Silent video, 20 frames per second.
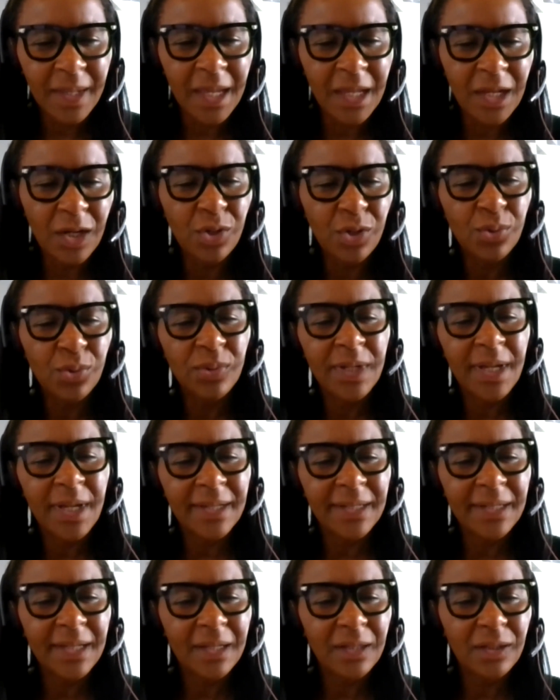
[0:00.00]
in your
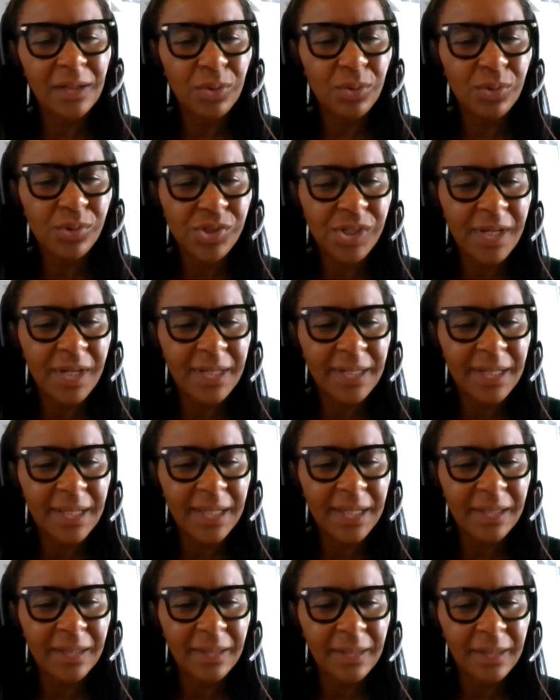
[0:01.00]
learning and your
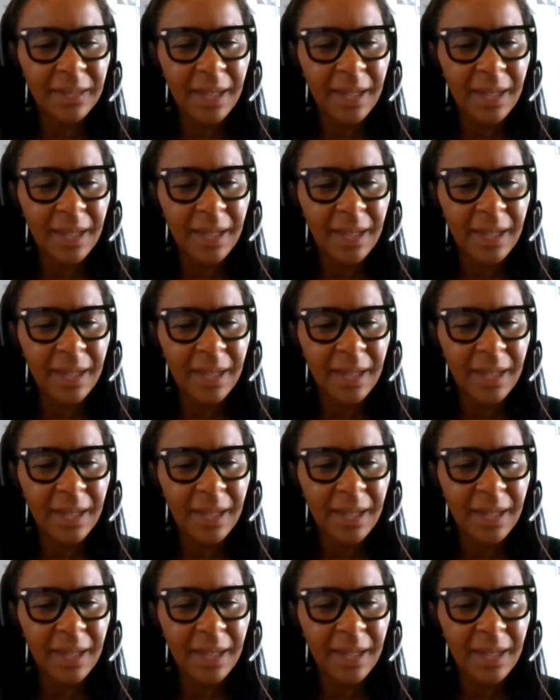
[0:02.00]
journey.